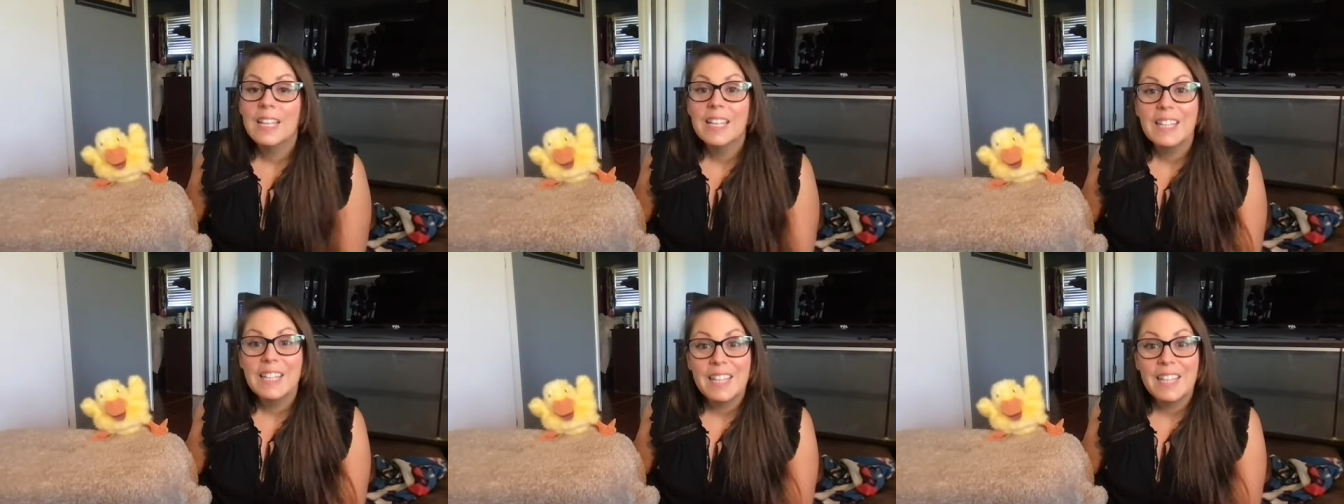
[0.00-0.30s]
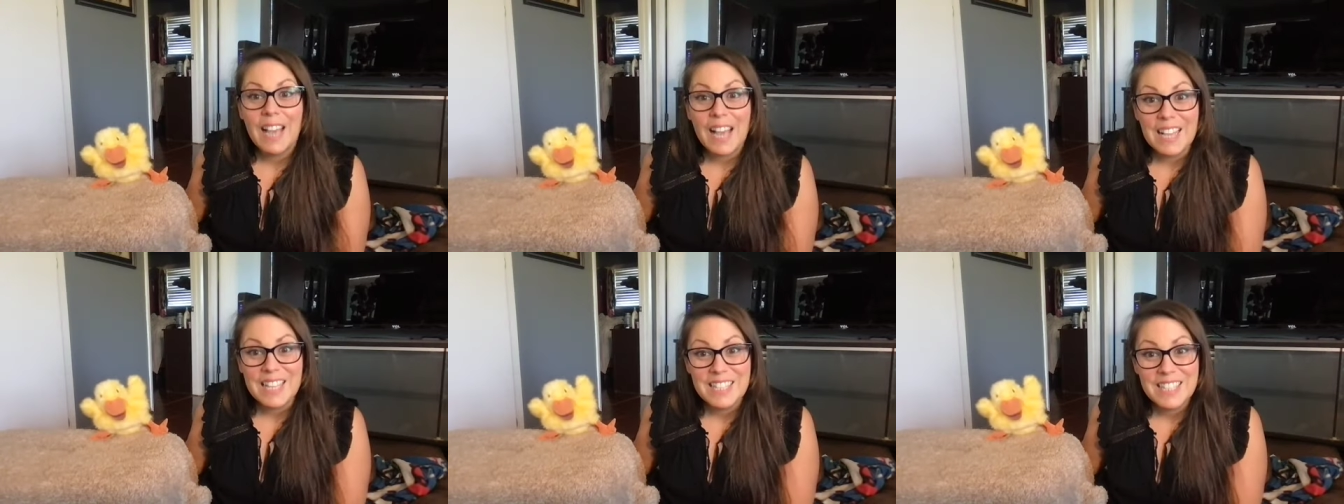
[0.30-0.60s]

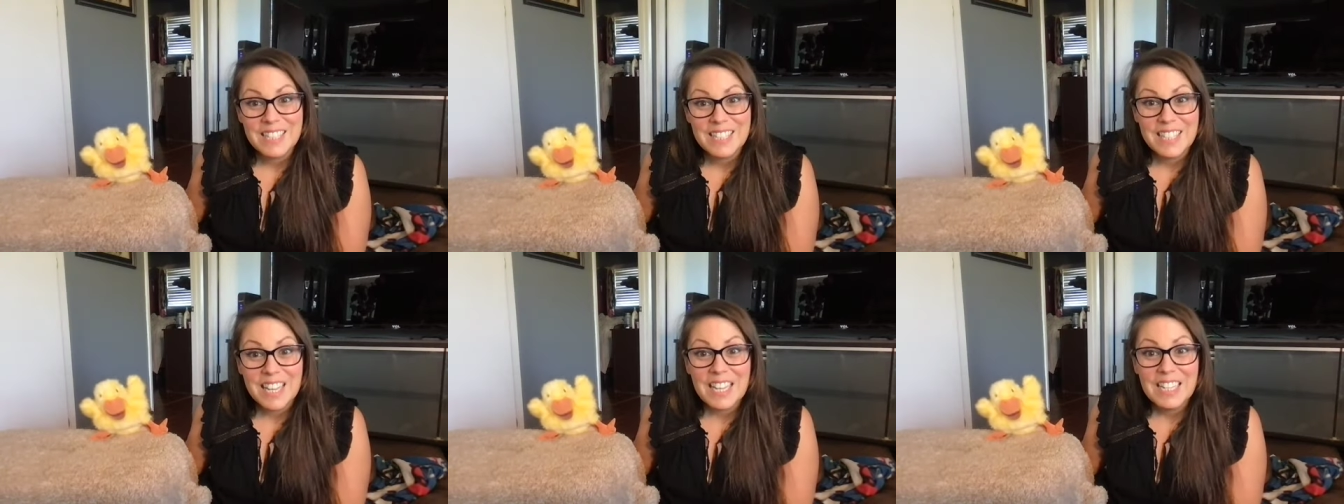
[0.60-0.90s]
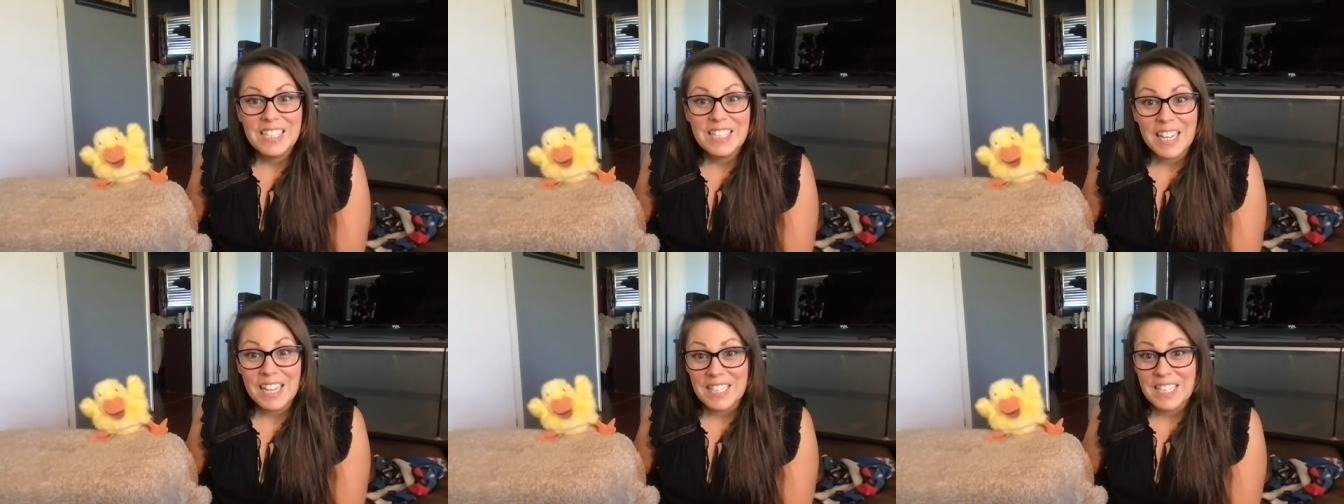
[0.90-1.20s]
Yes,
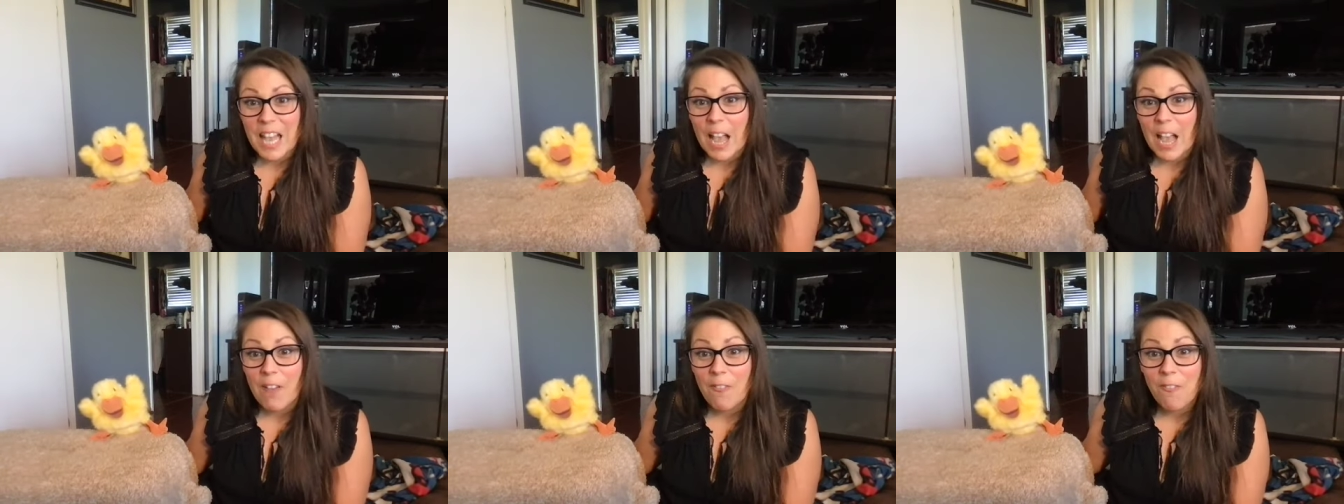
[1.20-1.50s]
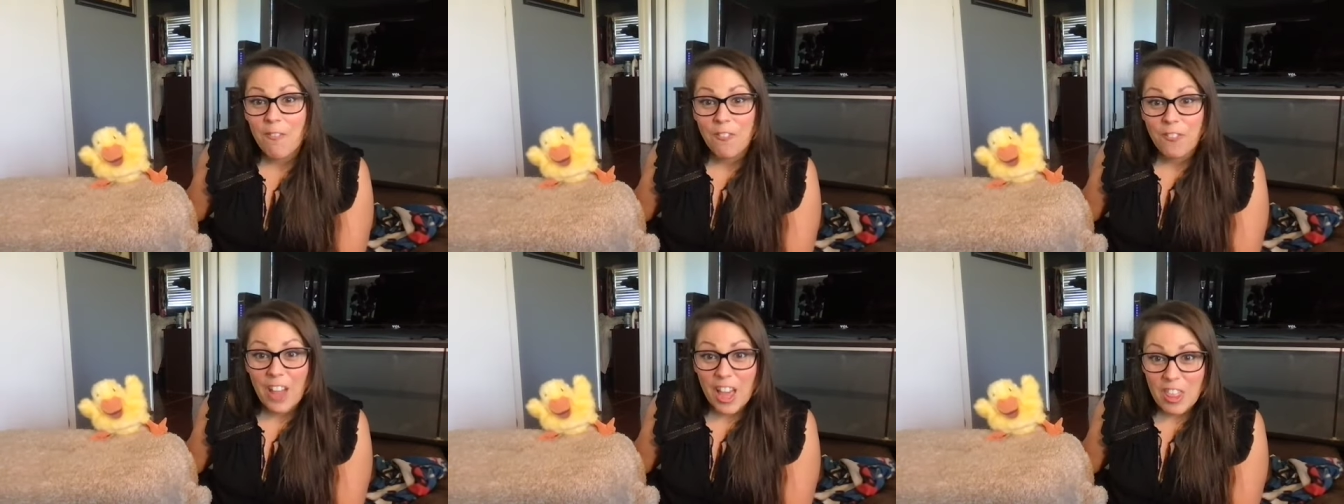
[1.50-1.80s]
ducks have
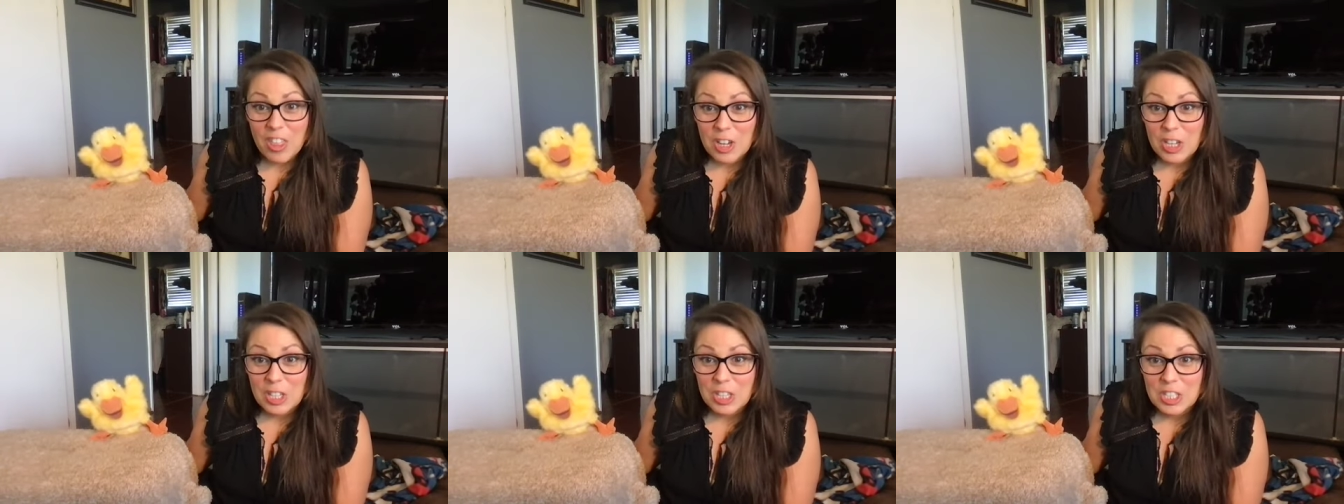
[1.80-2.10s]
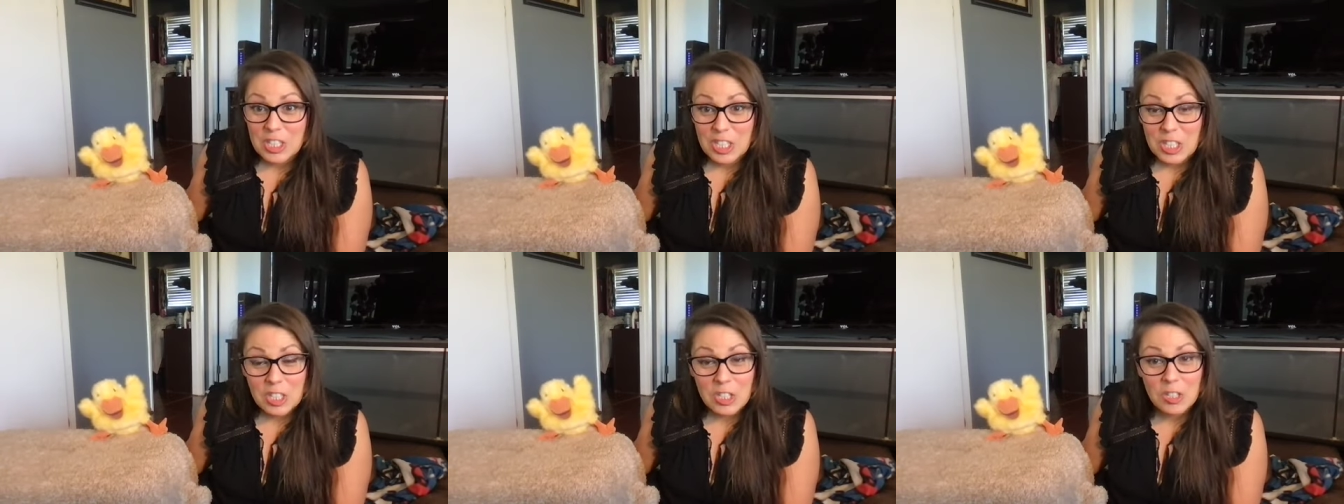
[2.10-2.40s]
feathers.
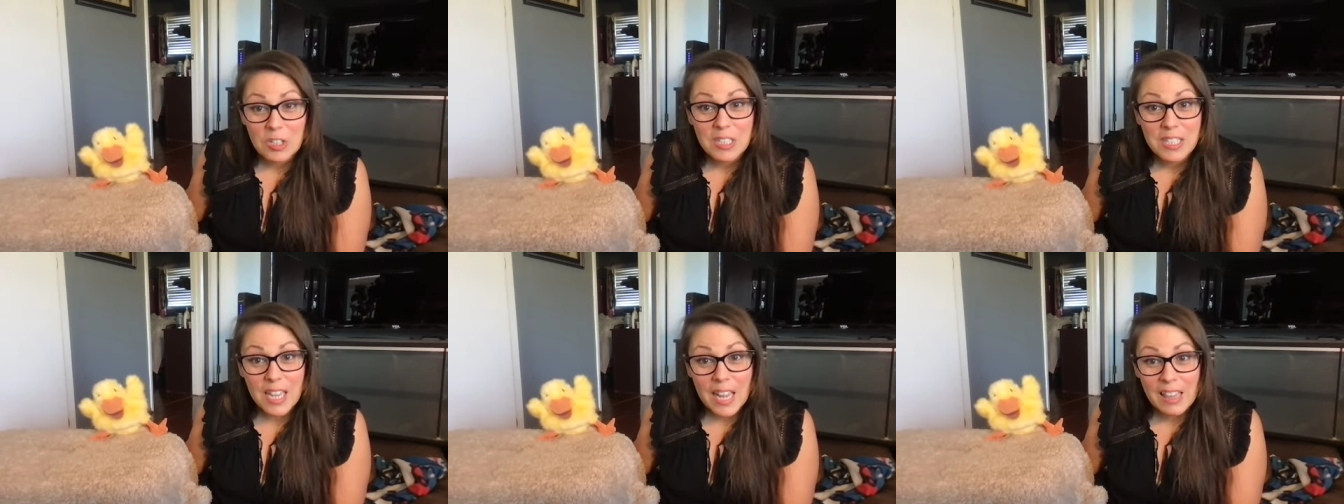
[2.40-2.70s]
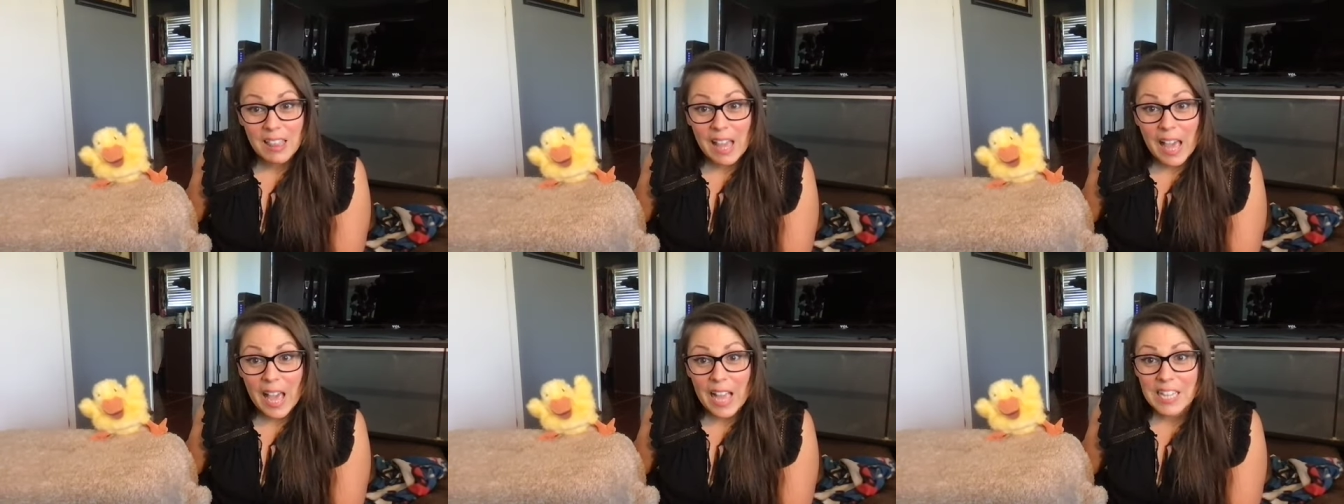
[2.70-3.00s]
Did you say
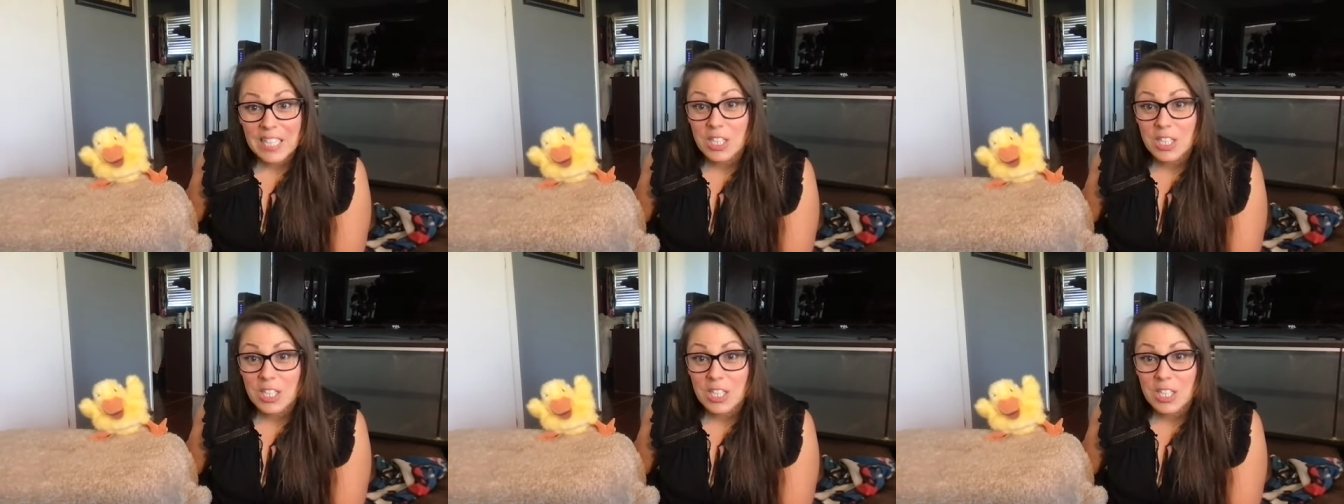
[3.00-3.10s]
that?